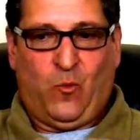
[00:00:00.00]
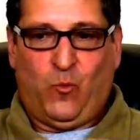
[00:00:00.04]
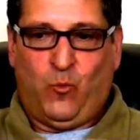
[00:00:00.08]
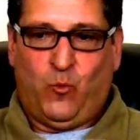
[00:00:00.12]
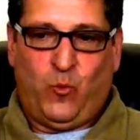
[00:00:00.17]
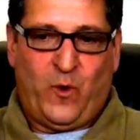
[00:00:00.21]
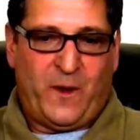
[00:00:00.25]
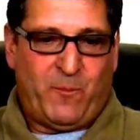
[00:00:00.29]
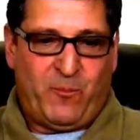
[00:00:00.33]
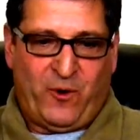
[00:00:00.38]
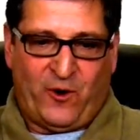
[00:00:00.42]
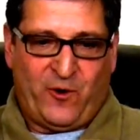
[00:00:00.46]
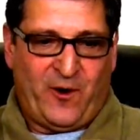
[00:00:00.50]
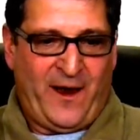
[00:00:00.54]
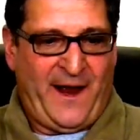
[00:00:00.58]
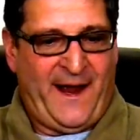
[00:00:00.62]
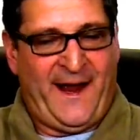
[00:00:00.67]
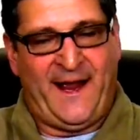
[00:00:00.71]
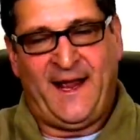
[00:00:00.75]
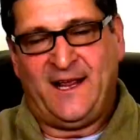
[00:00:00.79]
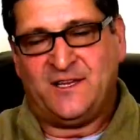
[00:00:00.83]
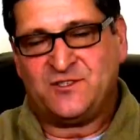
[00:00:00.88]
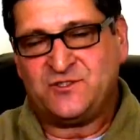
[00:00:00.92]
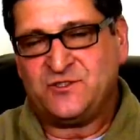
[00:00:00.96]
We put our
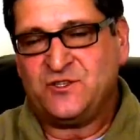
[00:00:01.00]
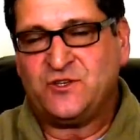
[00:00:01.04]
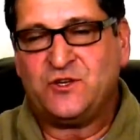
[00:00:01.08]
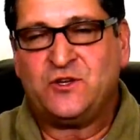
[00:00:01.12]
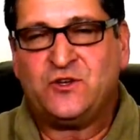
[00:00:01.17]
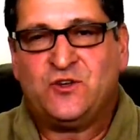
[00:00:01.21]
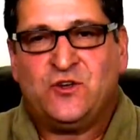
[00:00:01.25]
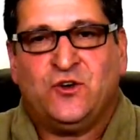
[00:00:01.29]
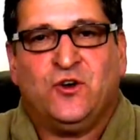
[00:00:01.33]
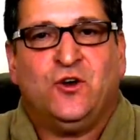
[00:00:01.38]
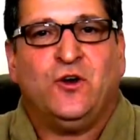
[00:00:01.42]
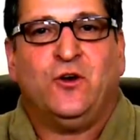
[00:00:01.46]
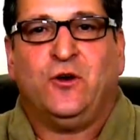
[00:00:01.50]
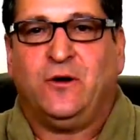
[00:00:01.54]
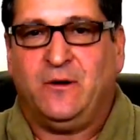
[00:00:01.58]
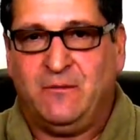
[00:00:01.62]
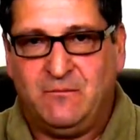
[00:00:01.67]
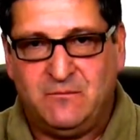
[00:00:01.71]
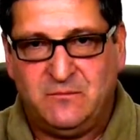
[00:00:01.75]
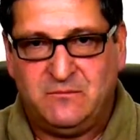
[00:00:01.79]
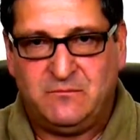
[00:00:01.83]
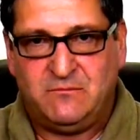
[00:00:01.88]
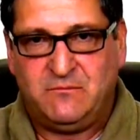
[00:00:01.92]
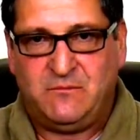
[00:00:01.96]
hands in the dirt.
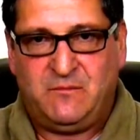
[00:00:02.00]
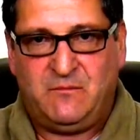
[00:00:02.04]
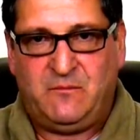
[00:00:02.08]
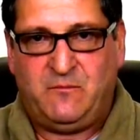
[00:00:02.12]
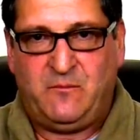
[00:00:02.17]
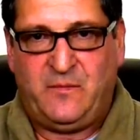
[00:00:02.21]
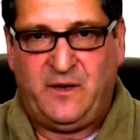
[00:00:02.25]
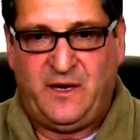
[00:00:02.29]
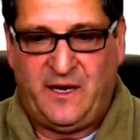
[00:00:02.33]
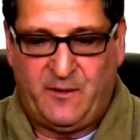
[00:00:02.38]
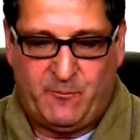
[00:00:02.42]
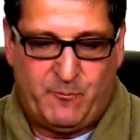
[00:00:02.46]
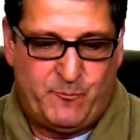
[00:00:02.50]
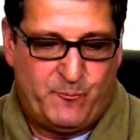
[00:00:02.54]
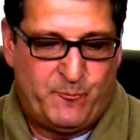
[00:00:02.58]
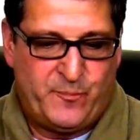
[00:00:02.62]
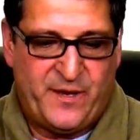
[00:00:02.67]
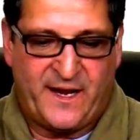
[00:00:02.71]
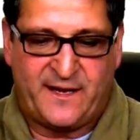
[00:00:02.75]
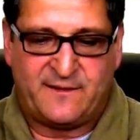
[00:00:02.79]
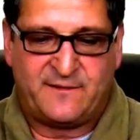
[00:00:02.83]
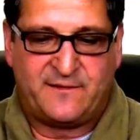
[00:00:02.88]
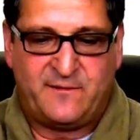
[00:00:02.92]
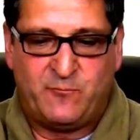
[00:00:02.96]

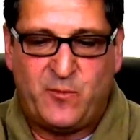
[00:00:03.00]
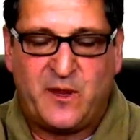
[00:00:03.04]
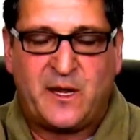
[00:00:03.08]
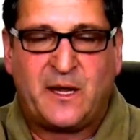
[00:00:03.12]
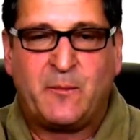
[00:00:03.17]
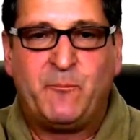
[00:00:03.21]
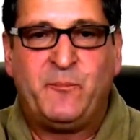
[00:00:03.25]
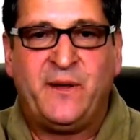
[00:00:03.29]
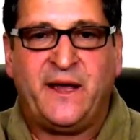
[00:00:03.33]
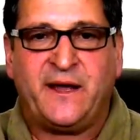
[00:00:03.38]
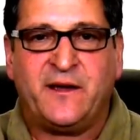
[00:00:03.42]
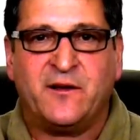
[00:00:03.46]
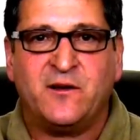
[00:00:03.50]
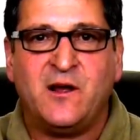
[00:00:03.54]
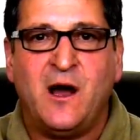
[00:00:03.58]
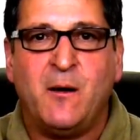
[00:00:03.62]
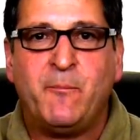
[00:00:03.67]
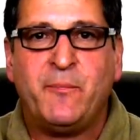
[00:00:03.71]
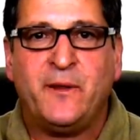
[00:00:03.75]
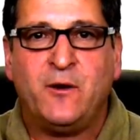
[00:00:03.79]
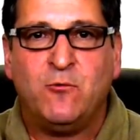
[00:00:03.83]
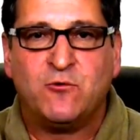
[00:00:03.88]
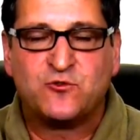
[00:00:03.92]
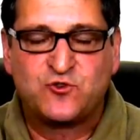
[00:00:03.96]
We could pick it
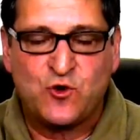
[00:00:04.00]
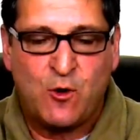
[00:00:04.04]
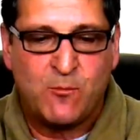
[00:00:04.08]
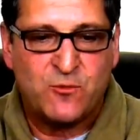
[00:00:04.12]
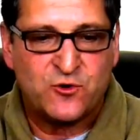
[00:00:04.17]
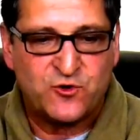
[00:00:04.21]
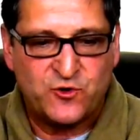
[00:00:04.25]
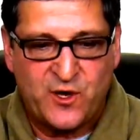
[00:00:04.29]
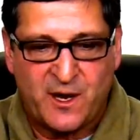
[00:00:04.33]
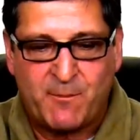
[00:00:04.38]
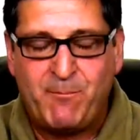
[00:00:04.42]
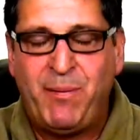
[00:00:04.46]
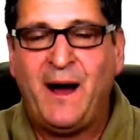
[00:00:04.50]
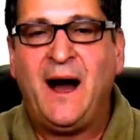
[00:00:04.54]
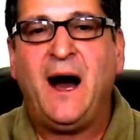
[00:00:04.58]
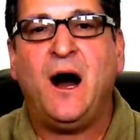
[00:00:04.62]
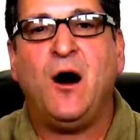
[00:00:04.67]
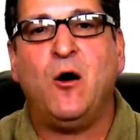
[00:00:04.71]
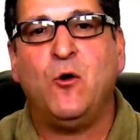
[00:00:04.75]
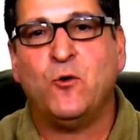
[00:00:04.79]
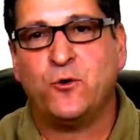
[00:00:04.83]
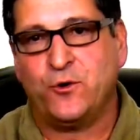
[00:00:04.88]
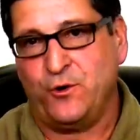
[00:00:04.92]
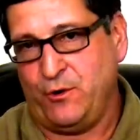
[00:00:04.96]
up and it was almost like
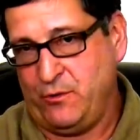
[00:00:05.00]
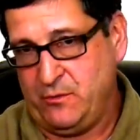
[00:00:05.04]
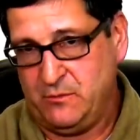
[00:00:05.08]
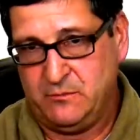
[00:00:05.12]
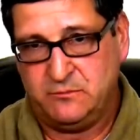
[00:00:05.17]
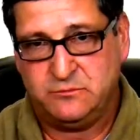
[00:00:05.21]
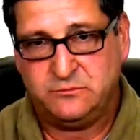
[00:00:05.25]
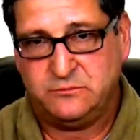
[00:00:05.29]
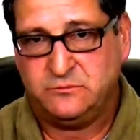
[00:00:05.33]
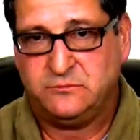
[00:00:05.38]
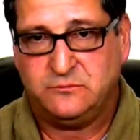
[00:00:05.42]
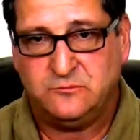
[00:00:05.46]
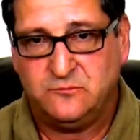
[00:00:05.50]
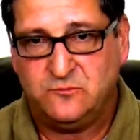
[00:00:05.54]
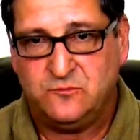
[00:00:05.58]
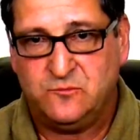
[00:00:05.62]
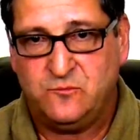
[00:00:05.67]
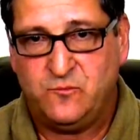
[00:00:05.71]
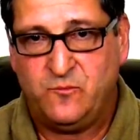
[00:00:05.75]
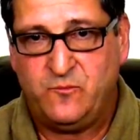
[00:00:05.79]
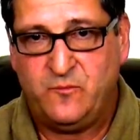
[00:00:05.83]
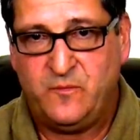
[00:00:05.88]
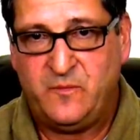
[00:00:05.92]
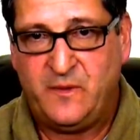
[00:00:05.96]
powder.
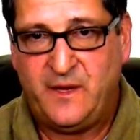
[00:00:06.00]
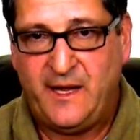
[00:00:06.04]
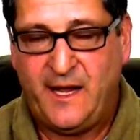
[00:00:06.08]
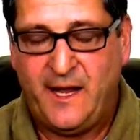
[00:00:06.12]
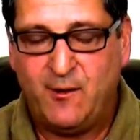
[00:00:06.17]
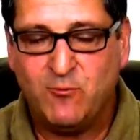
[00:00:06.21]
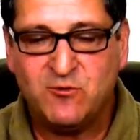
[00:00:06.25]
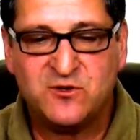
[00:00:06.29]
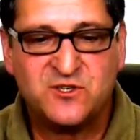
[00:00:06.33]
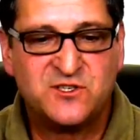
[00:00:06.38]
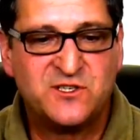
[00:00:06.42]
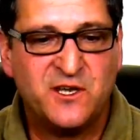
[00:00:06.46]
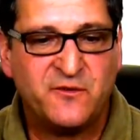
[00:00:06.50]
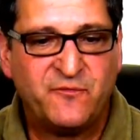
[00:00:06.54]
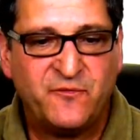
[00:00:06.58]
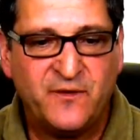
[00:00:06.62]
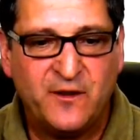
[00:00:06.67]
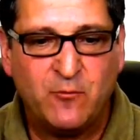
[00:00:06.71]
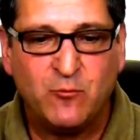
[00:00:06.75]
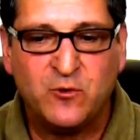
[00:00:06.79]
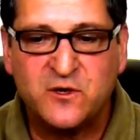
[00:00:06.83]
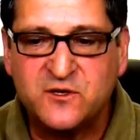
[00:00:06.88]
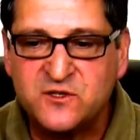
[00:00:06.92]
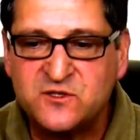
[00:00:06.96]
It was as if
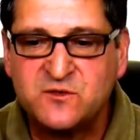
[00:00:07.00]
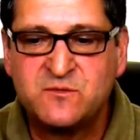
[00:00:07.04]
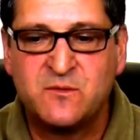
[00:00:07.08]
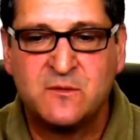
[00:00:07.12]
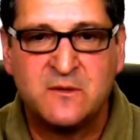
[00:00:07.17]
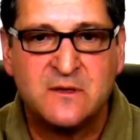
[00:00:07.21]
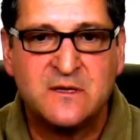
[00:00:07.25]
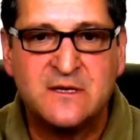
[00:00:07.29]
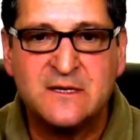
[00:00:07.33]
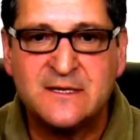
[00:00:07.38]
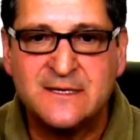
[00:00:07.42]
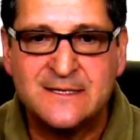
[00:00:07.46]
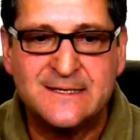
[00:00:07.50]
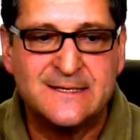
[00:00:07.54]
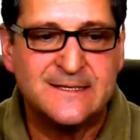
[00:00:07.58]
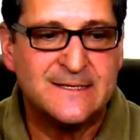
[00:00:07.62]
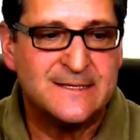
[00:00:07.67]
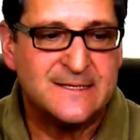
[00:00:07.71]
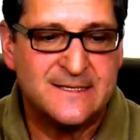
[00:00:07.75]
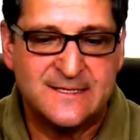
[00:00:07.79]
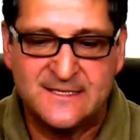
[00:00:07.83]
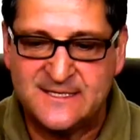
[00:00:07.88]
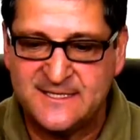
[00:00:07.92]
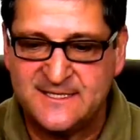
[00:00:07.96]
it was
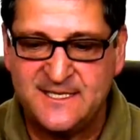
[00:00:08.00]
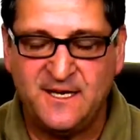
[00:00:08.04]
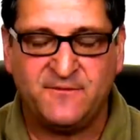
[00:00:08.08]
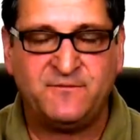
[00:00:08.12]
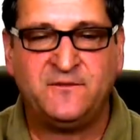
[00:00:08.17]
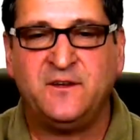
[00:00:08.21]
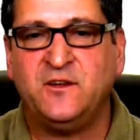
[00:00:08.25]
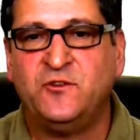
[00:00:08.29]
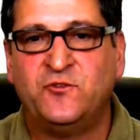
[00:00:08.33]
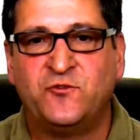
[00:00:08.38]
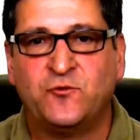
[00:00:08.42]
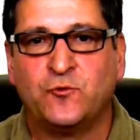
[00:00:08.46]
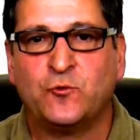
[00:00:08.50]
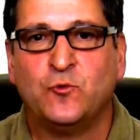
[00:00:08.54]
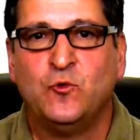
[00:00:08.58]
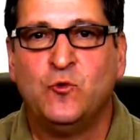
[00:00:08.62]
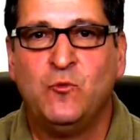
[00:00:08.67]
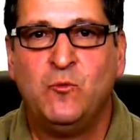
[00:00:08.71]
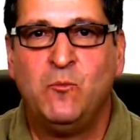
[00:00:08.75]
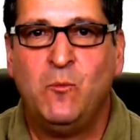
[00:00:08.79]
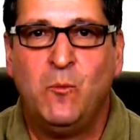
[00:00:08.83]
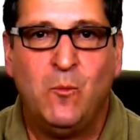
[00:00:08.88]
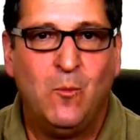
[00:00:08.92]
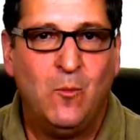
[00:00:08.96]
sifted
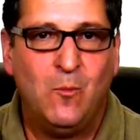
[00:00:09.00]
through